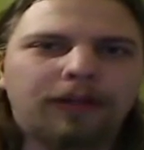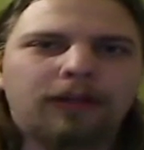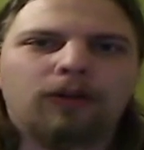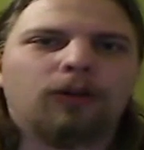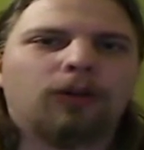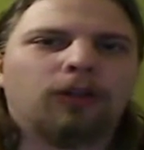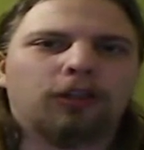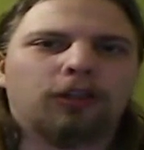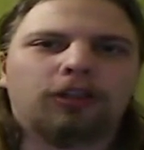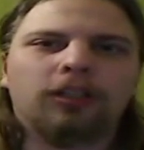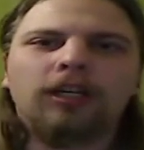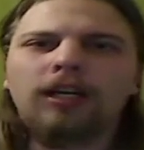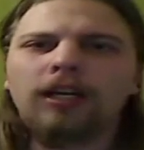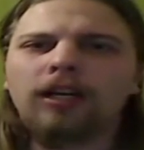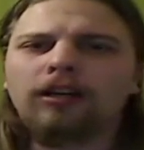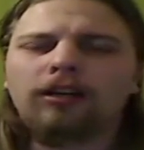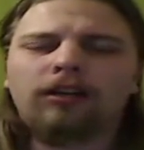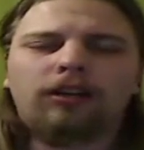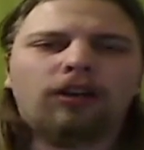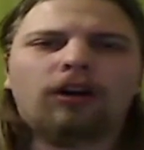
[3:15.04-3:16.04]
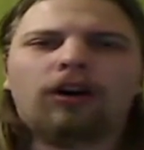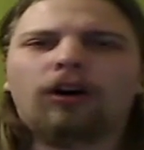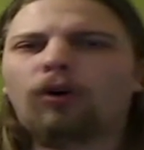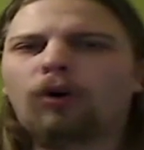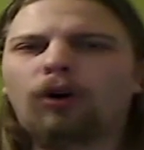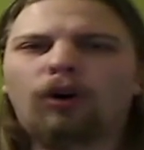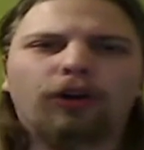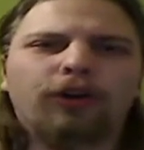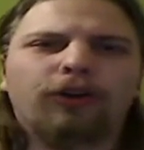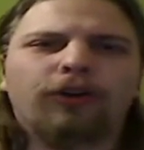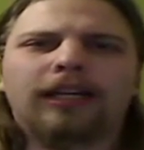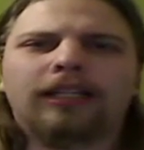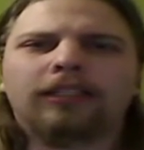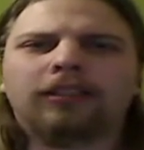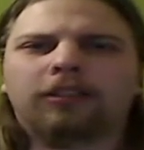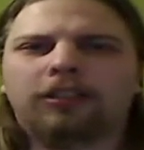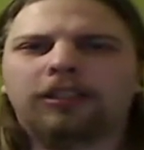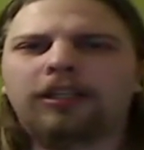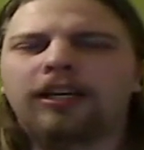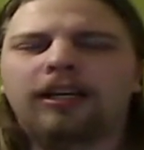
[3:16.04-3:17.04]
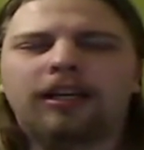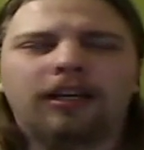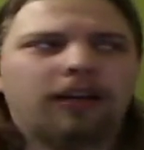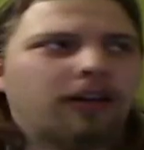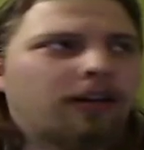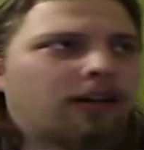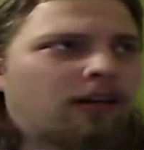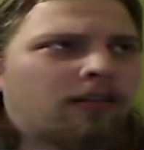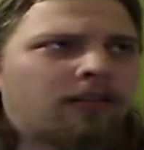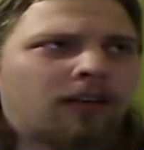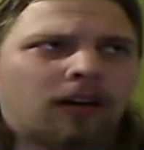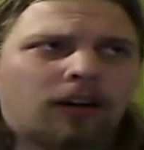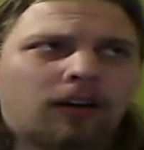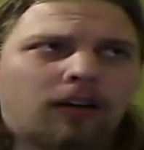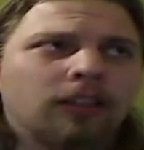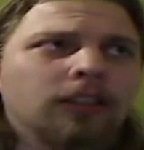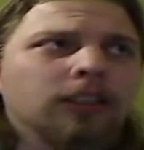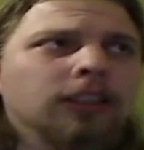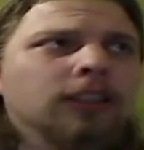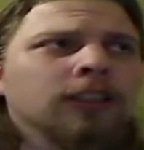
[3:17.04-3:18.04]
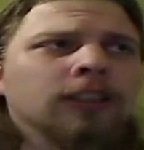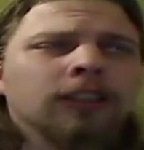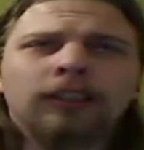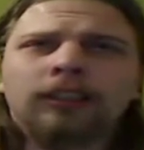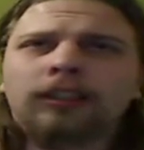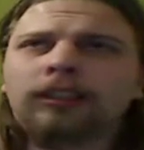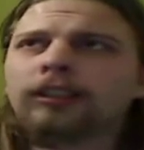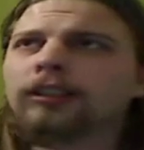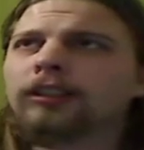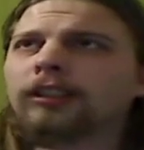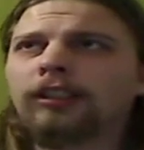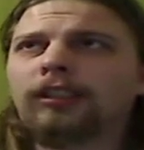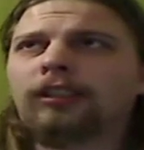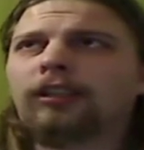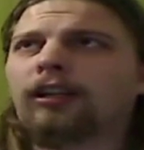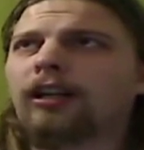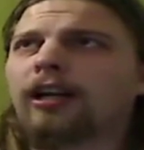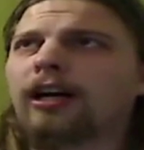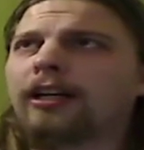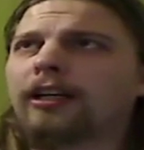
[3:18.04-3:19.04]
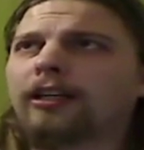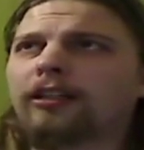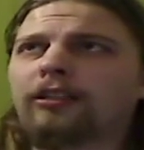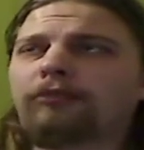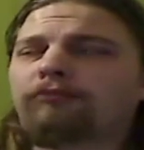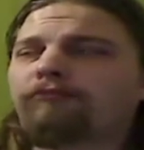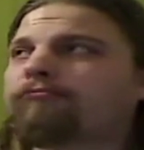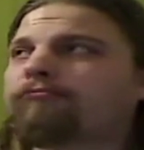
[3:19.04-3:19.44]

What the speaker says: because, all you can see are like